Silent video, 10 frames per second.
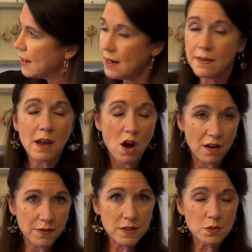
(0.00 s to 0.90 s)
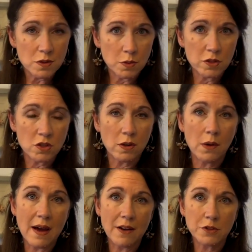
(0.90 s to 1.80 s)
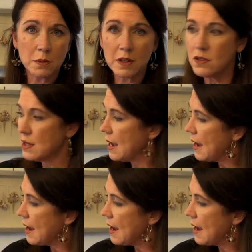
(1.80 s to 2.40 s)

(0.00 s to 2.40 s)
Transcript: and in the office, which we'll show you afterwards.